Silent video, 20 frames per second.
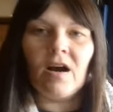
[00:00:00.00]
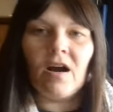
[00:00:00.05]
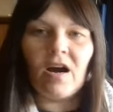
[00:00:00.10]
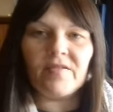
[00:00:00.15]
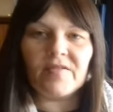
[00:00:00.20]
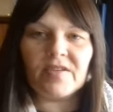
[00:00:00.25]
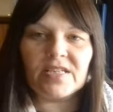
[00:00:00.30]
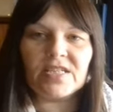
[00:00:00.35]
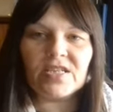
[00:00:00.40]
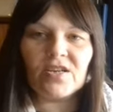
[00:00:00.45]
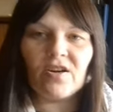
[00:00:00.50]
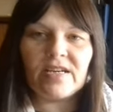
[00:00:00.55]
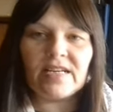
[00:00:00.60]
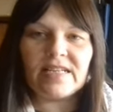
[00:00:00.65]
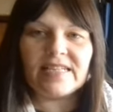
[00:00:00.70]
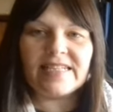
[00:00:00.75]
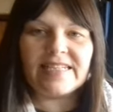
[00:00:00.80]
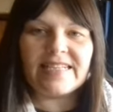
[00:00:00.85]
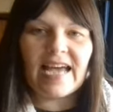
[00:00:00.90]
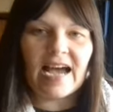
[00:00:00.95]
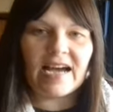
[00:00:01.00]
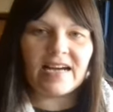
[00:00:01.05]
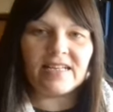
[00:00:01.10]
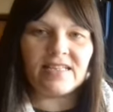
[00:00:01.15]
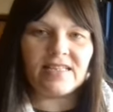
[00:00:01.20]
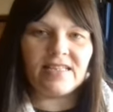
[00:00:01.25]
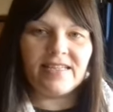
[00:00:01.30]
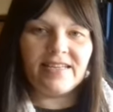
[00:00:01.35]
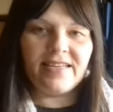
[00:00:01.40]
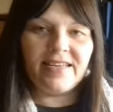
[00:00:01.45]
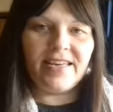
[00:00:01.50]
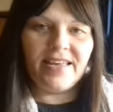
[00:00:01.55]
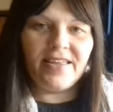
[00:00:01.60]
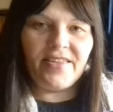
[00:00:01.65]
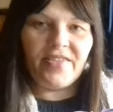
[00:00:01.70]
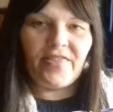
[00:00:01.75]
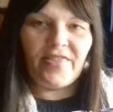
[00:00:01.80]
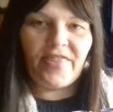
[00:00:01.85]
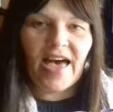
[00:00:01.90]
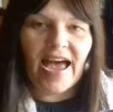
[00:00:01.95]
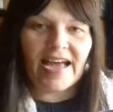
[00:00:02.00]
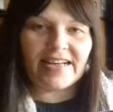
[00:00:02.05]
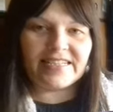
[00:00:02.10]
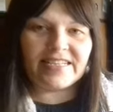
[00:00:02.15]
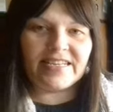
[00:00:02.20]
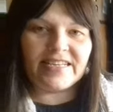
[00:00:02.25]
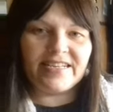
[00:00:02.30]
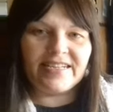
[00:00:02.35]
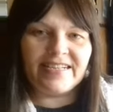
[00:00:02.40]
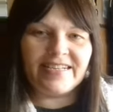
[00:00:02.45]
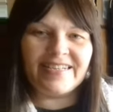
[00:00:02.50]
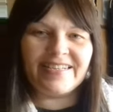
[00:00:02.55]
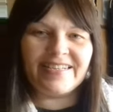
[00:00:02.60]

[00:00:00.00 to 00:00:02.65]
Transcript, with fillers: I've decided to tackle that.